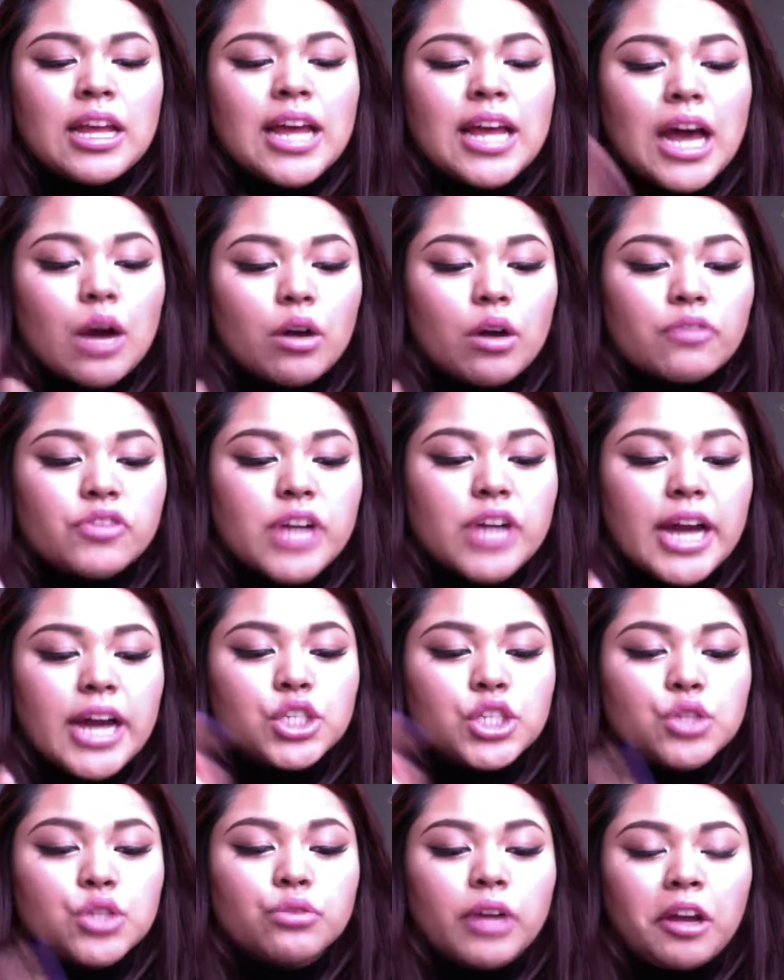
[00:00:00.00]
However, I
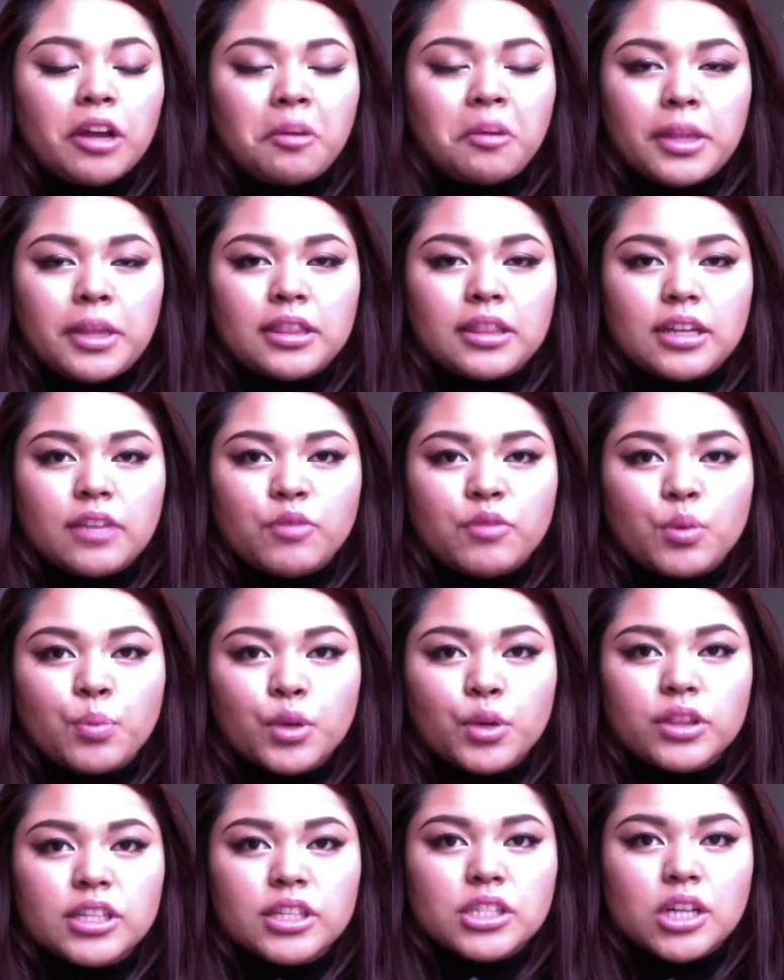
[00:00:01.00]
do recommend that if you
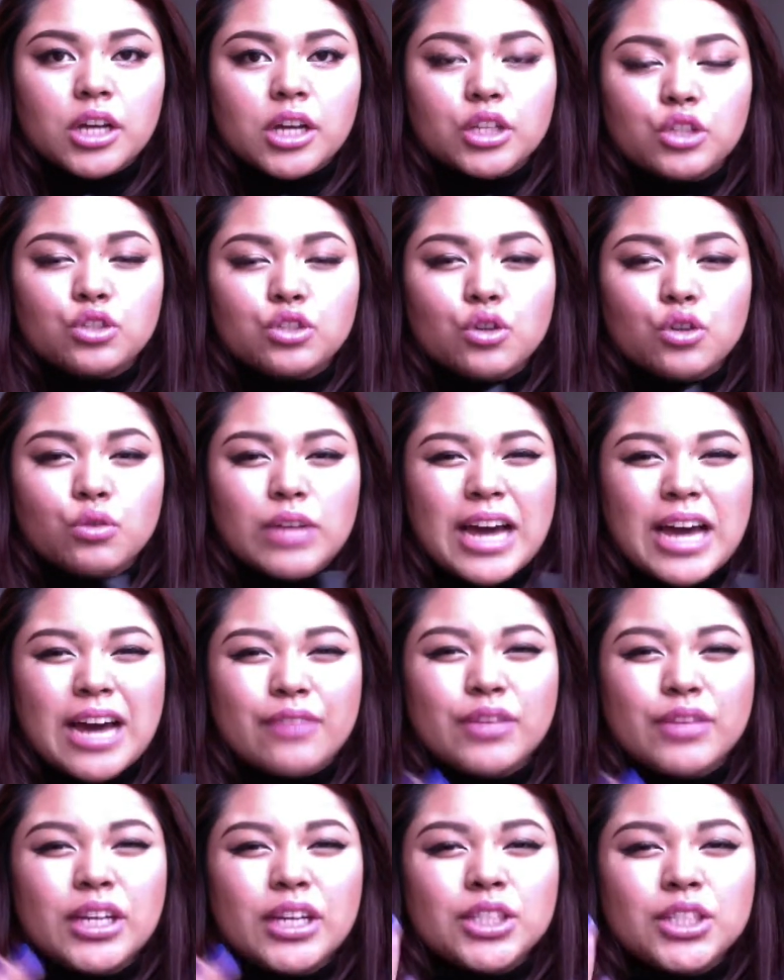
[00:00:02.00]
put this on, you don't
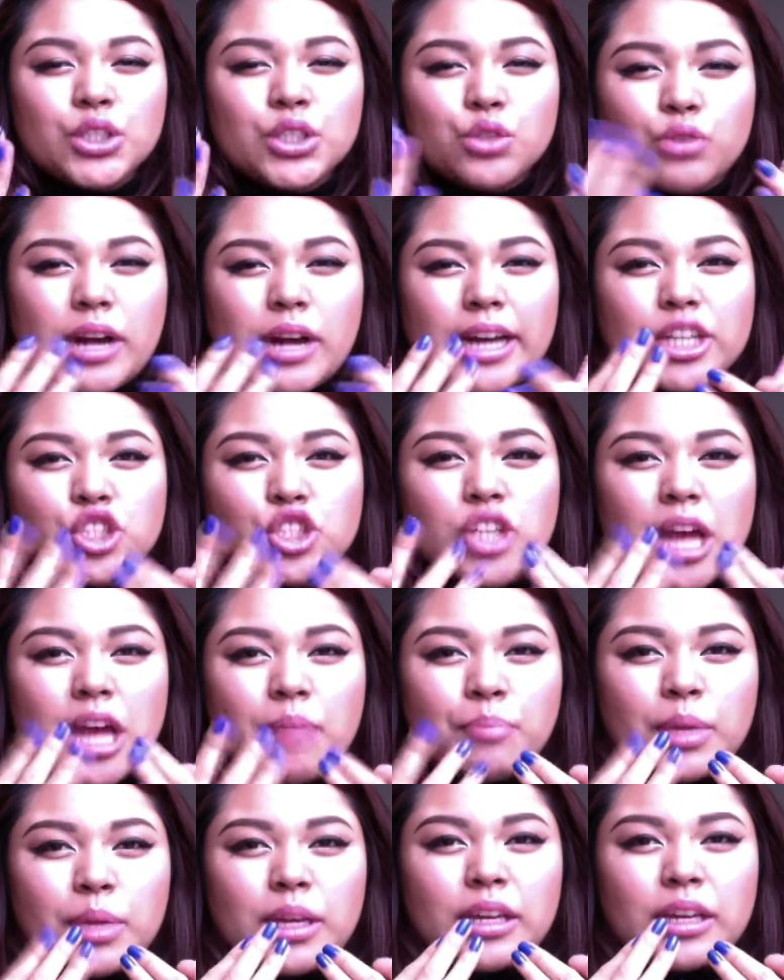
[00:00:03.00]
have dry,
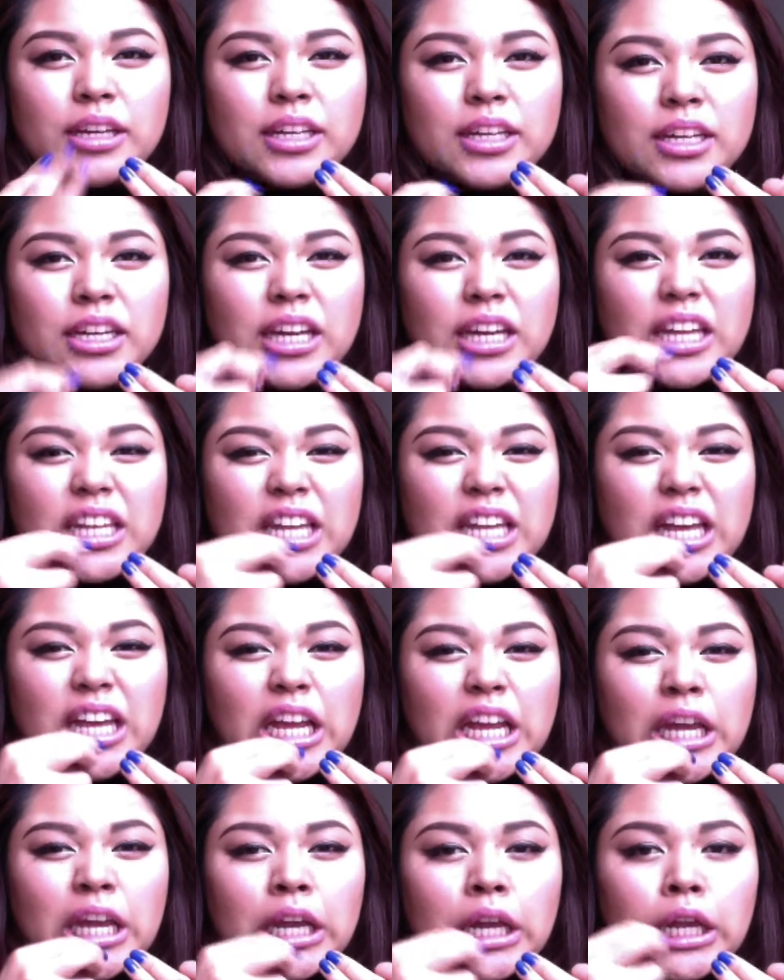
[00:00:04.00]
chappy, and like
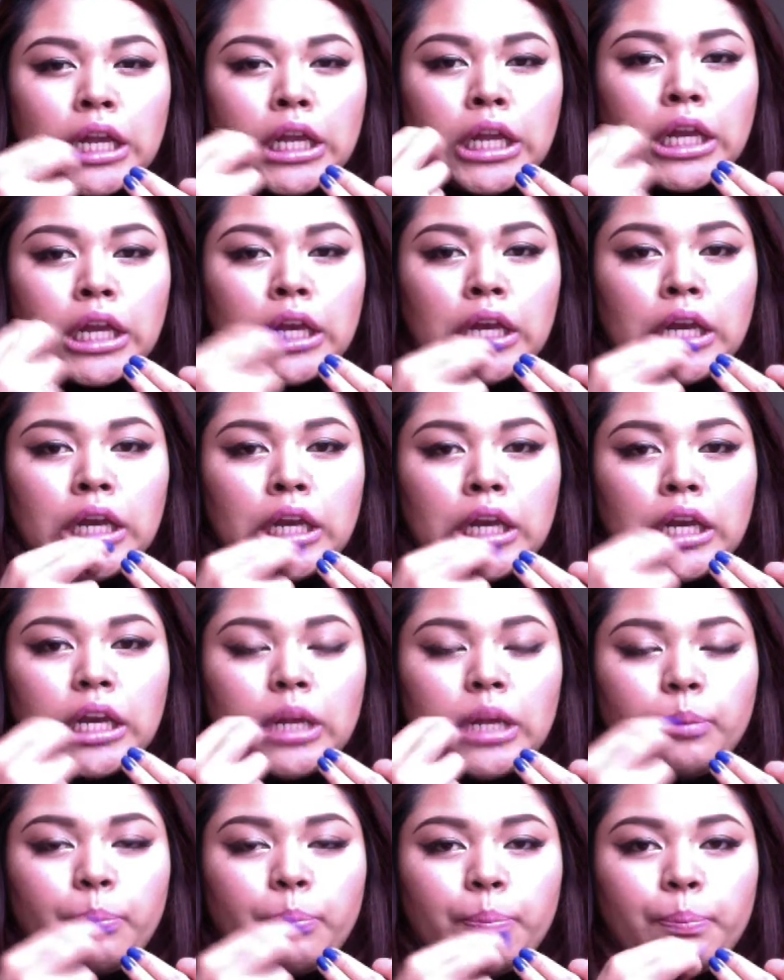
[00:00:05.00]

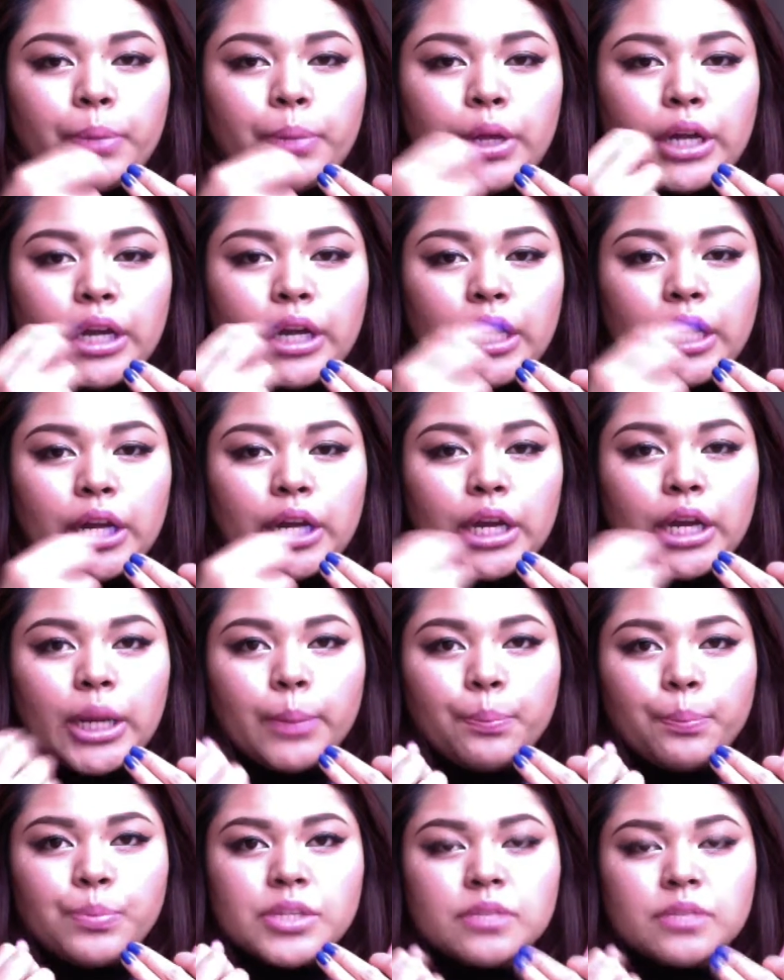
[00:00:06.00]
lip peeling
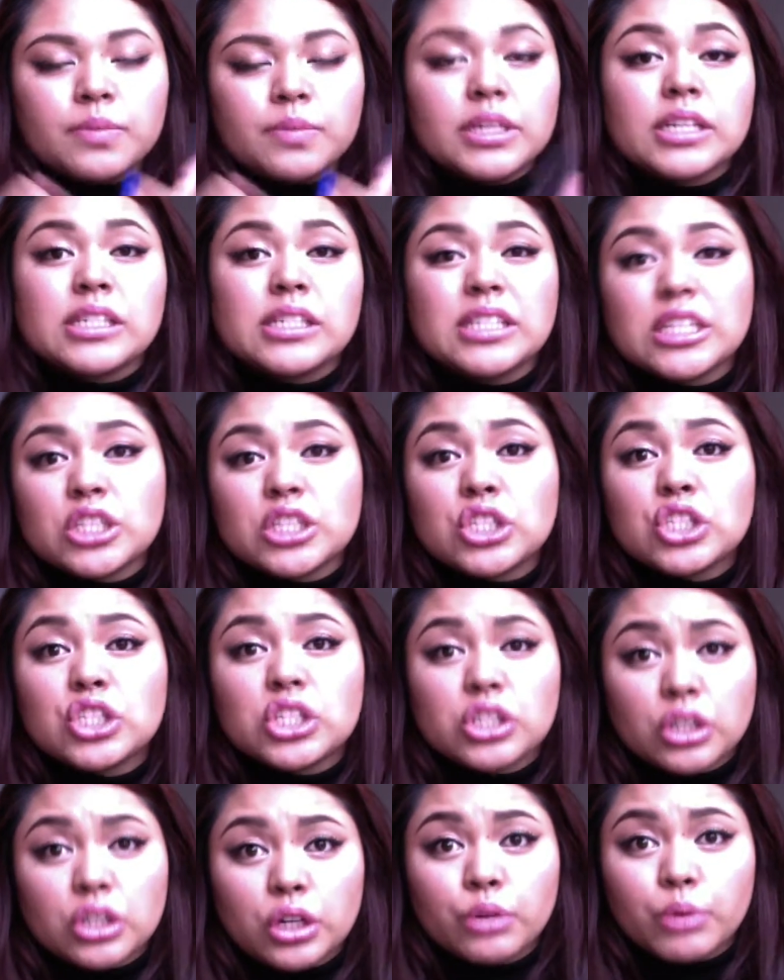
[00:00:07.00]
lips, because that's
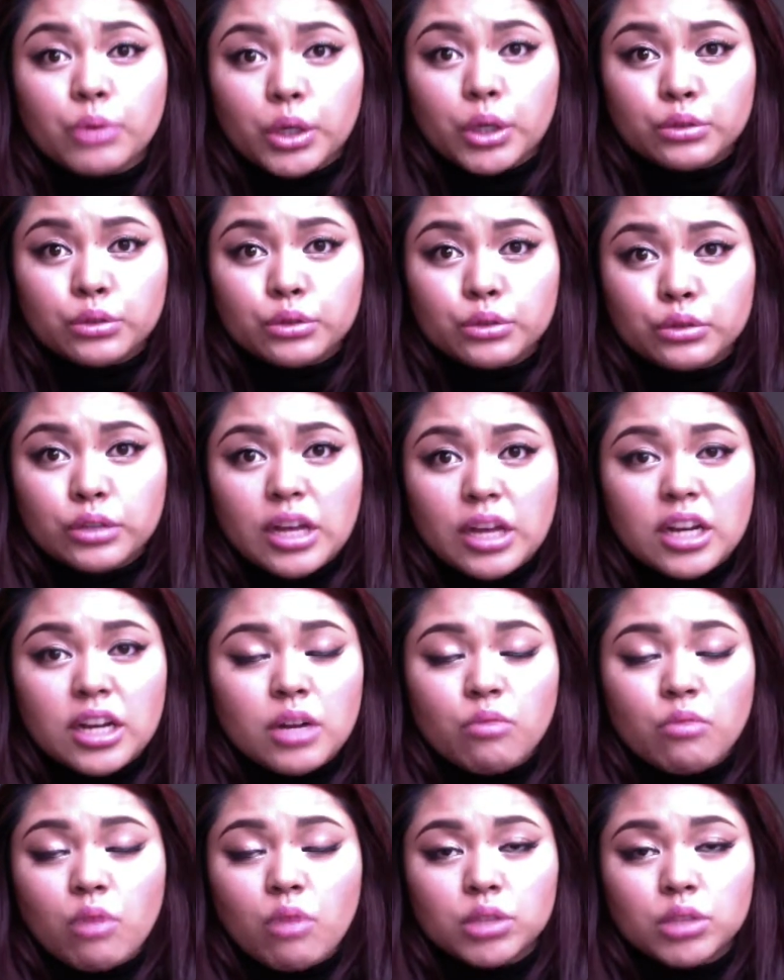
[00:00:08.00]
just gross, and it
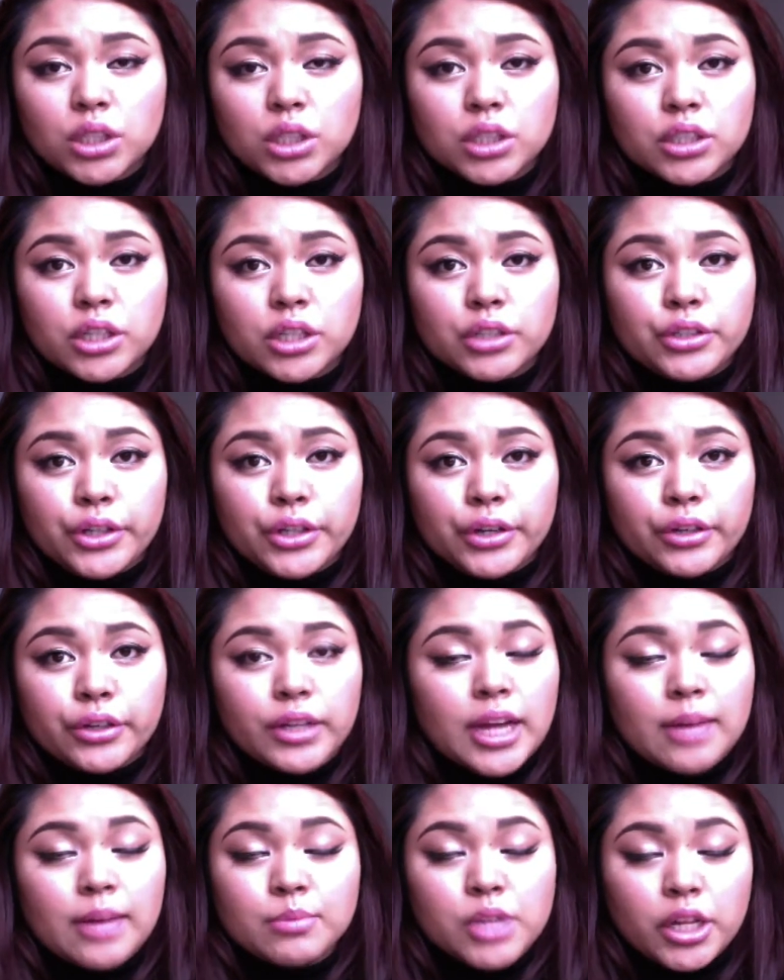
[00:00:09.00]
won't look good, girl.
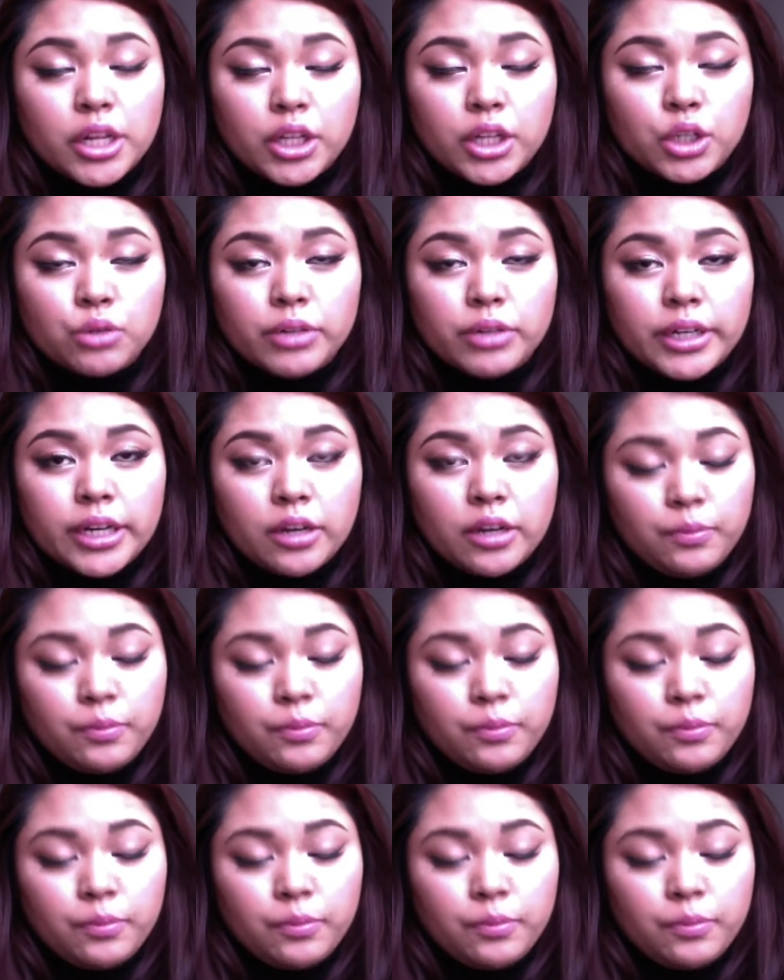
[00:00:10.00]
I'm telling you right now.